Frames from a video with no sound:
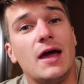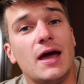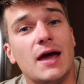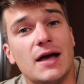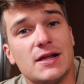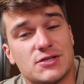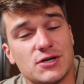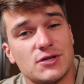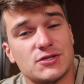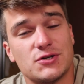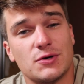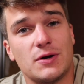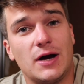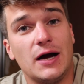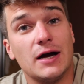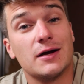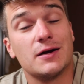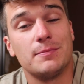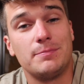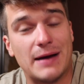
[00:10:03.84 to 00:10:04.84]
It's also
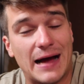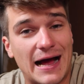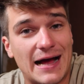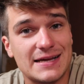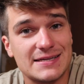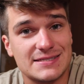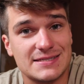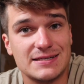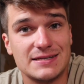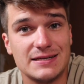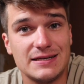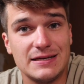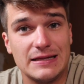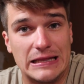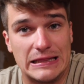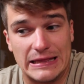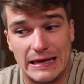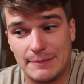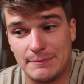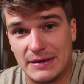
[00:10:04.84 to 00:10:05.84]
got capacity
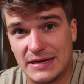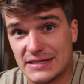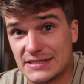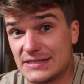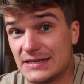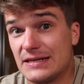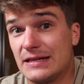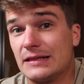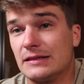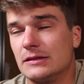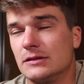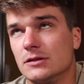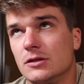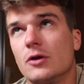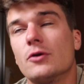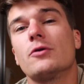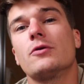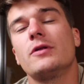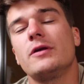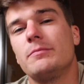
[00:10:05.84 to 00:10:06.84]
that makes it
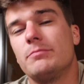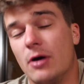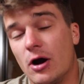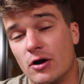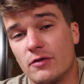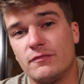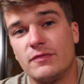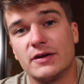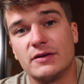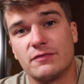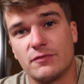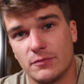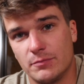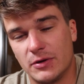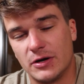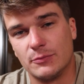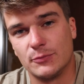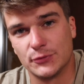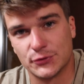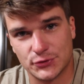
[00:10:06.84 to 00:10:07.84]
literally perfect for
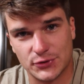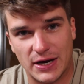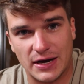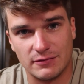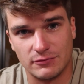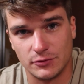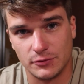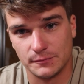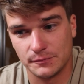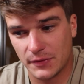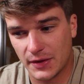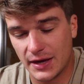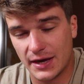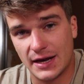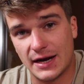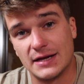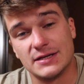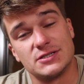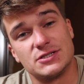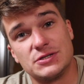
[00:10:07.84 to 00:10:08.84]
minimal travel.
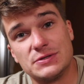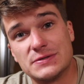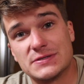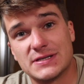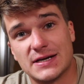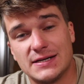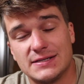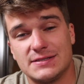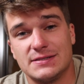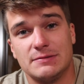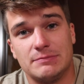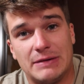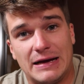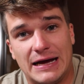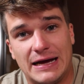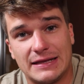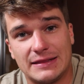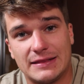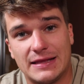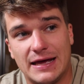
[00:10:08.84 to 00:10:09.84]
It has two sides of the
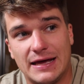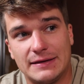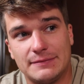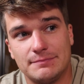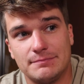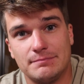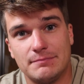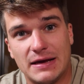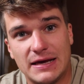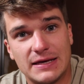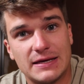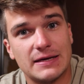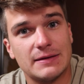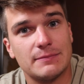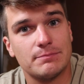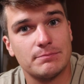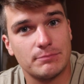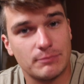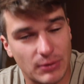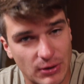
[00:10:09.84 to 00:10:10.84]
bag that make
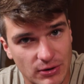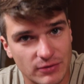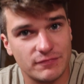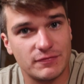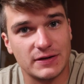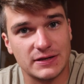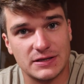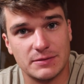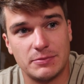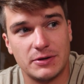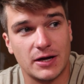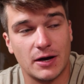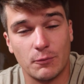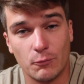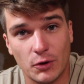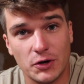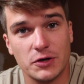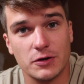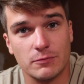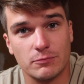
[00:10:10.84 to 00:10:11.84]
it perfect depending on
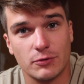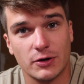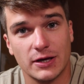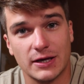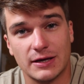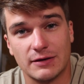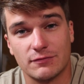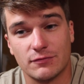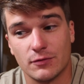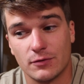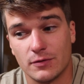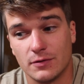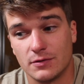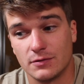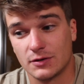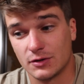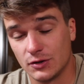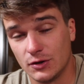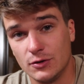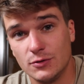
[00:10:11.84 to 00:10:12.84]
what you're bringing
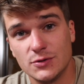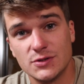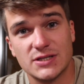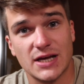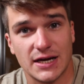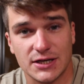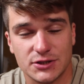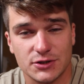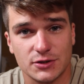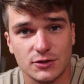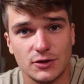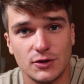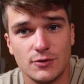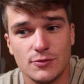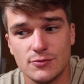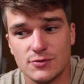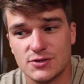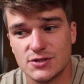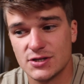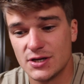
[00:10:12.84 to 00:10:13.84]
for clothes, extra
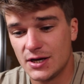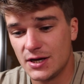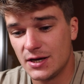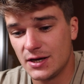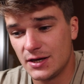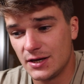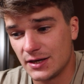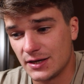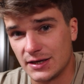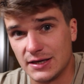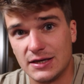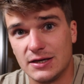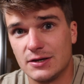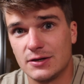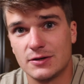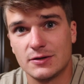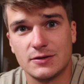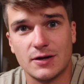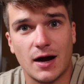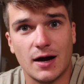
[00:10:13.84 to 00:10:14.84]
clothes,
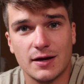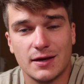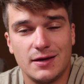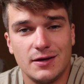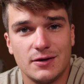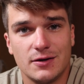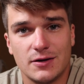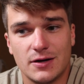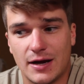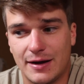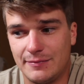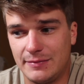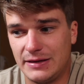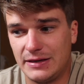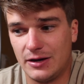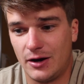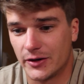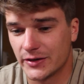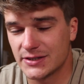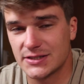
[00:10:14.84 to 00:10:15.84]
gear, not gear. I mean,
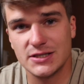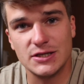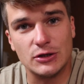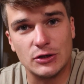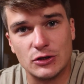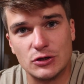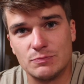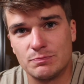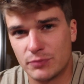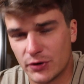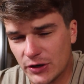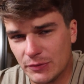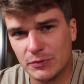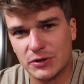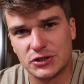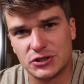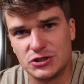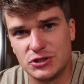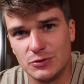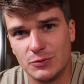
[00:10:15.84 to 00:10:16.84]
honestly, you can pretty
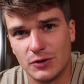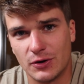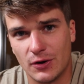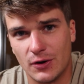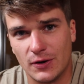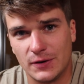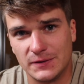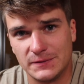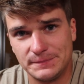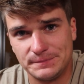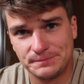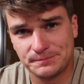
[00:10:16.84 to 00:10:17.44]
much do it all.